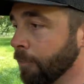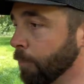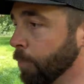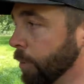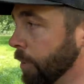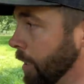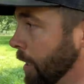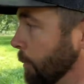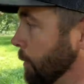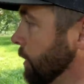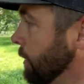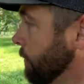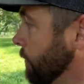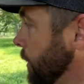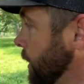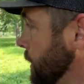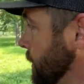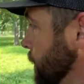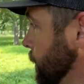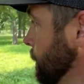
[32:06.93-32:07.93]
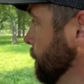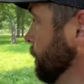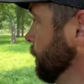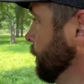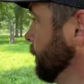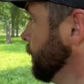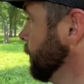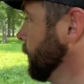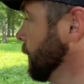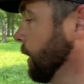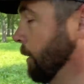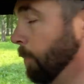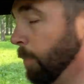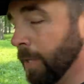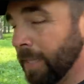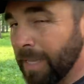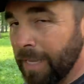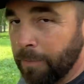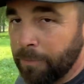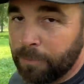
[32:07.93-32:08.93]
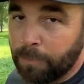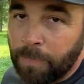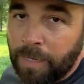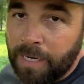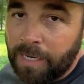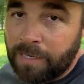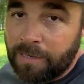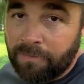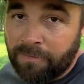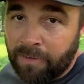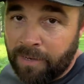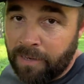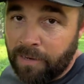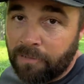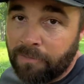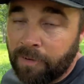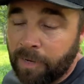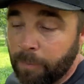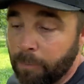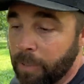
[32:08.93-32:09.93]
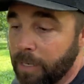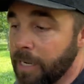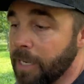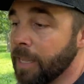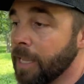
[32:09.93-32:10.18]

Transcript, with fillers: and putting him in the freezer, but that was meat to feed our family.